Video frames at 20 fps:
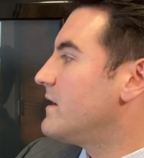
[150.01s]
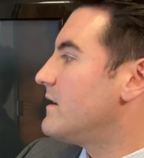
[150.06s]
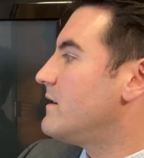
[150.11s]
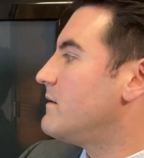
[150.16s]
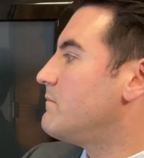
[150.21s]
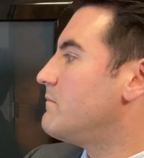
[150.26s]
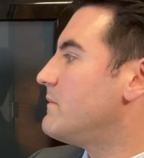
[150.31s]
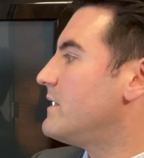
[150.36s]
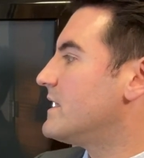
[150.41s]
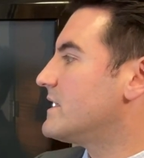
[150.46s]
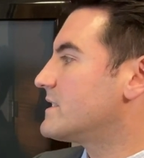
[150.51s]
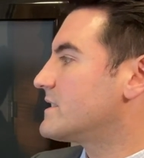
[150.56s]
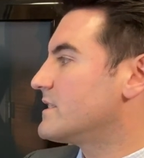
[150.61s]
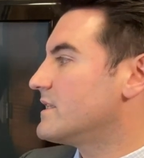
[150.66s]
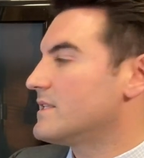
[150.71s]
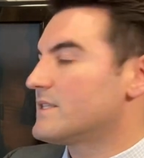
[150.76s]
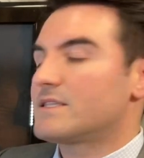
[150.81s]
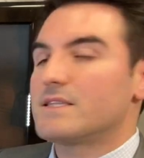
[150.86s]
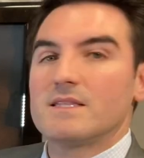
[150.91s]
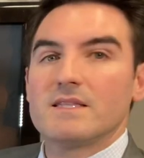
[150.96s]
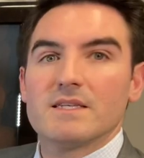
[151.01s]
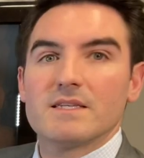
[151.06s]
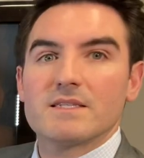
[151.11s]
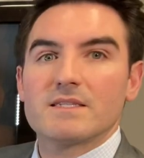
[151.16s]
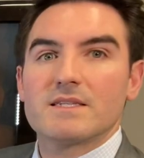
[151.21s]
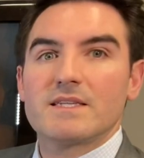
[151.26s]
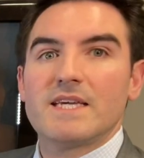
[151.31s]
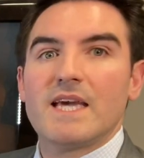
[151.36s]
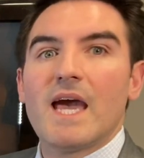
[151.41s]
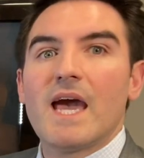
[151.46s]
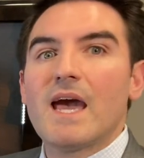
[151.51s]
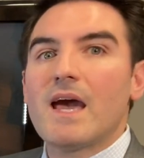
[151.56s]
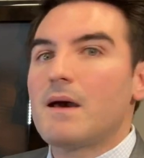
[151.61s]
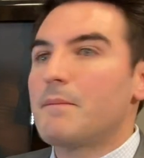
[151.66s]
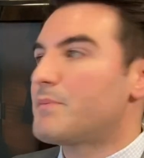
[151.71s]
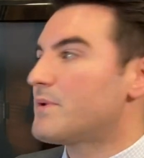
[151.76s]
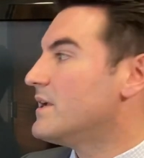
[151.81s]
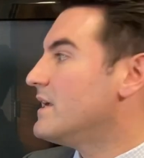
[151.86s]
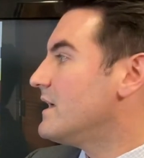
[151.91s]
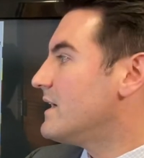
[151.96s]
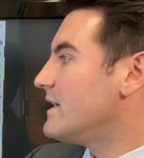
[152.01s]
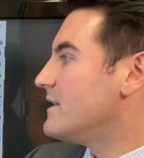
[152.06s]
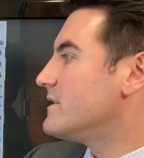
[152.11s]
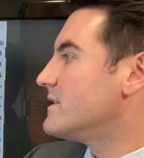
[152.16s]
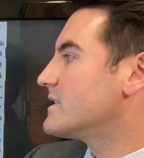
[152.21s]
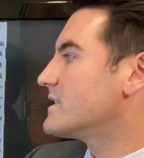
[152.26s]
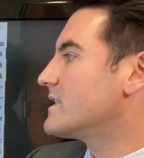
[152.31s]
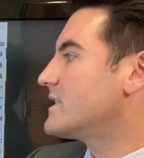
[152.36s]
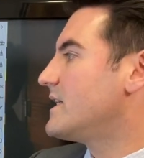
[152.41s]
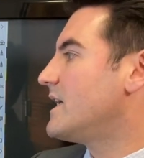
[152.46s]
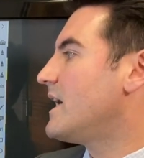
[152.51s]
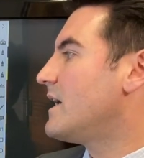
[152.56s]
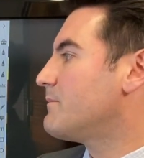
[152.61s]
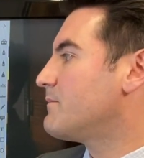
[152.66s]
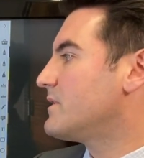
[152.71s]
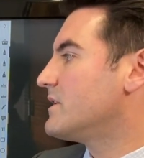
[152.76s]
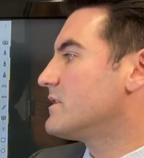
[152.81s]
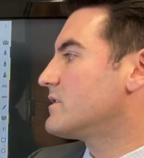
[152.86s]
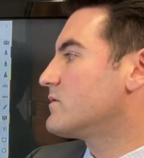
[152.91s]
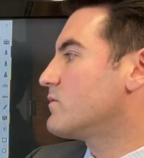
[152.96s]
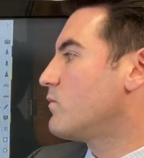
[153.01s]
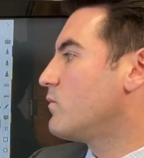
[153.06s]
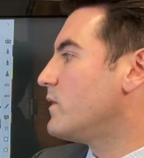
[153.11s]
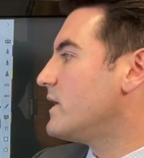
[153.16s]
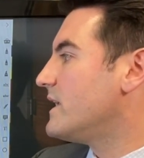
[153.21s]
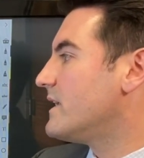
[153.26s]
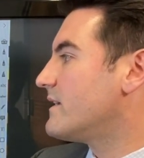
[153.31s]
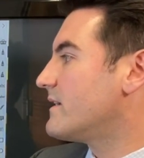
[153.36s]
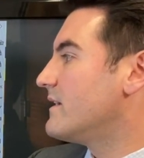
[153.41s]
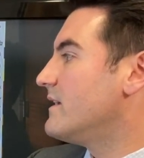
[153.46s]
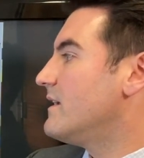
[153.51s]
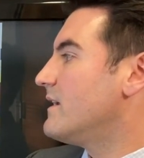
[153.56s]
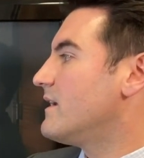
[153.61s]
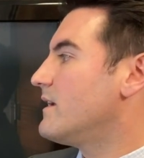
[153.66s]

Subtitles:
it makes this cap, and this cap gets weak.